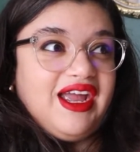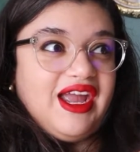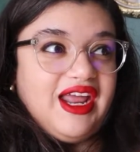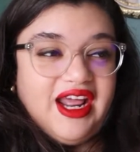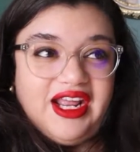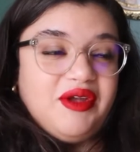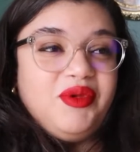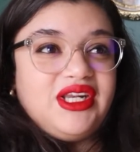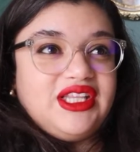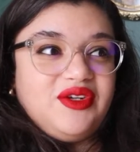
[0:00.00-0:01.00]
And I
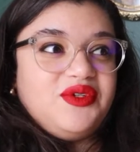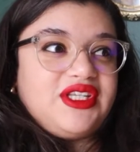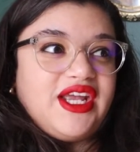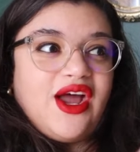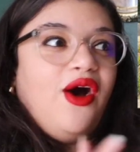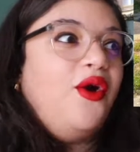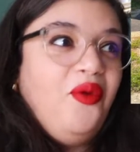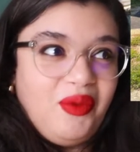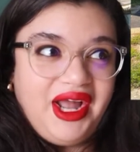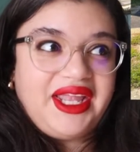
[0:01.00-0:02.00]
immediately was like,
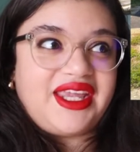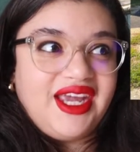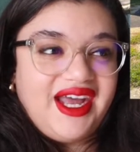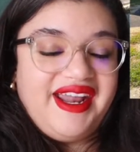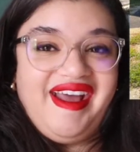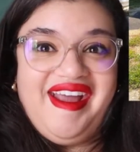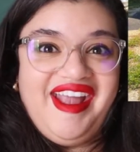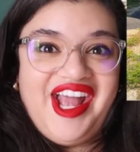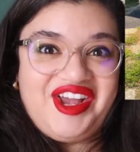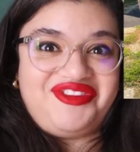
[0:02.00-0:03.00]
oh my god, I
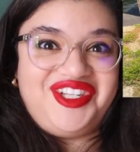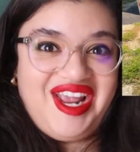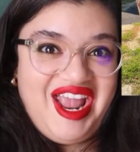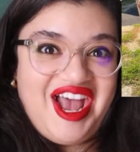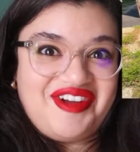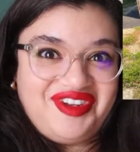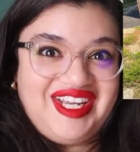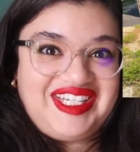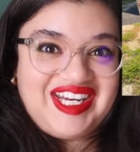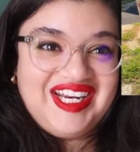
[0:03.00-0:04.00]
have to have
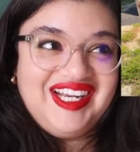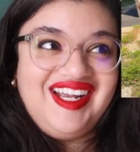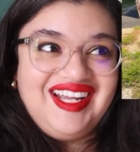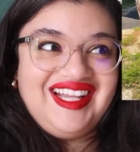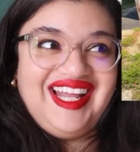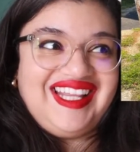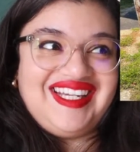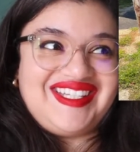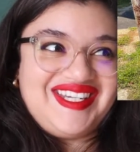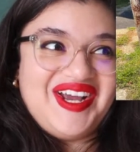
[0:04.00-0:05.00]
it. Like,
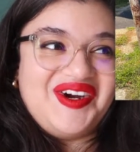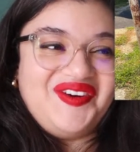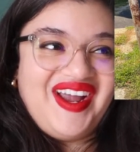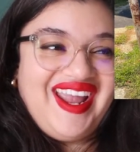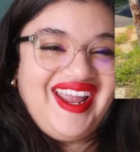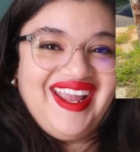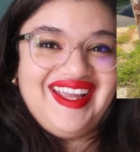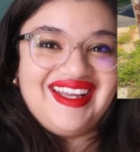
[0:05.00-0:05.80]
there's no way.